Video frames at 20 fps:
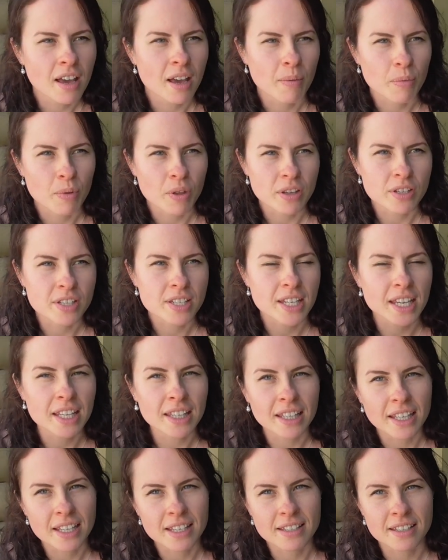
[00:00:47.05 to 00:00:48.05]
Um, the
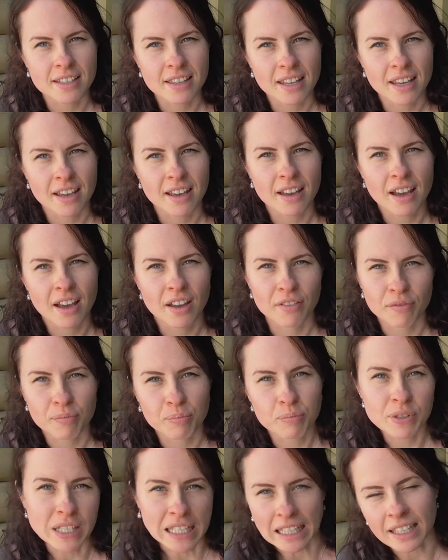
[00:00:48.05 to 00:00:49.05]
seedlings in there aren't
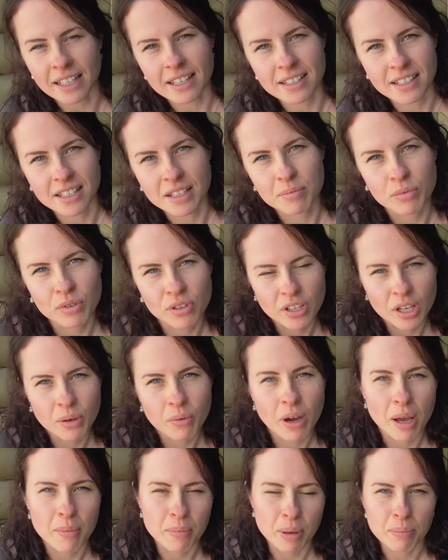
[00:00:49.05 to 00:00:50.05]
seedlings anymore, they're
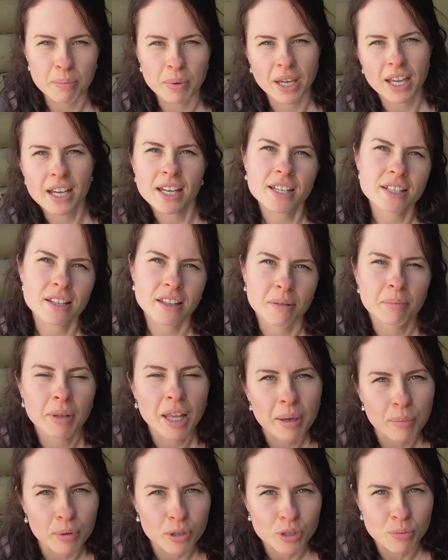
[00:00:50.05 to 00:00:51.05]
quite a bit bigger so the
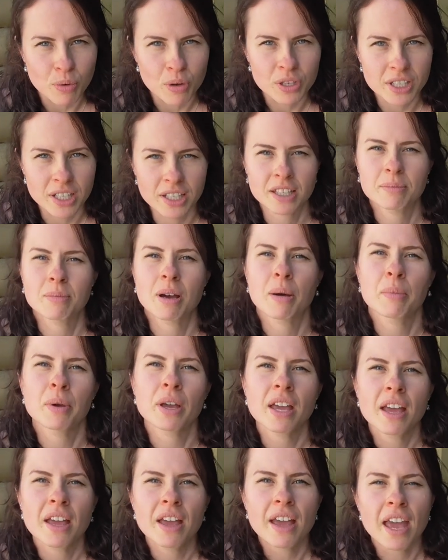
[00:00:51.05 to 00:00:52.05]
blackbirds won't dig them up
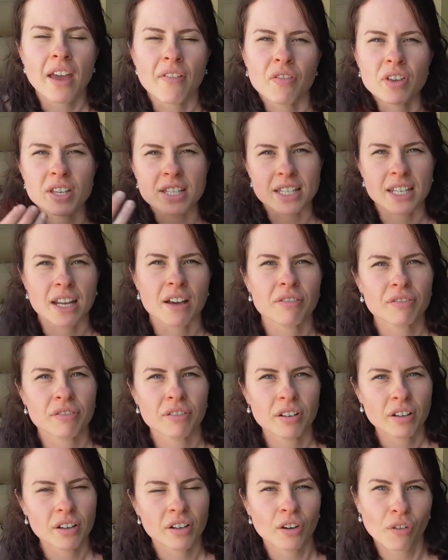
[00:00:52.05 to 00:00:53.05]
and there's
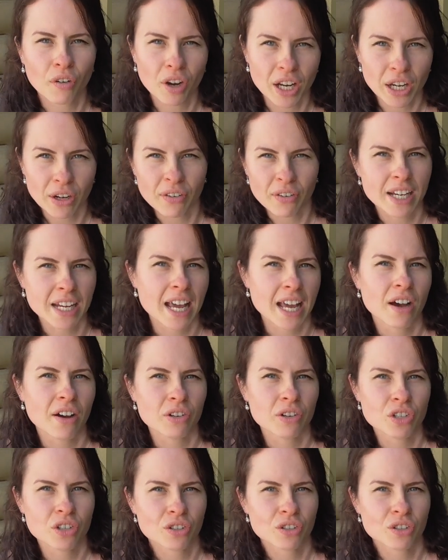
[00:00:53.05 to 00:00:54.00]
enough greenery now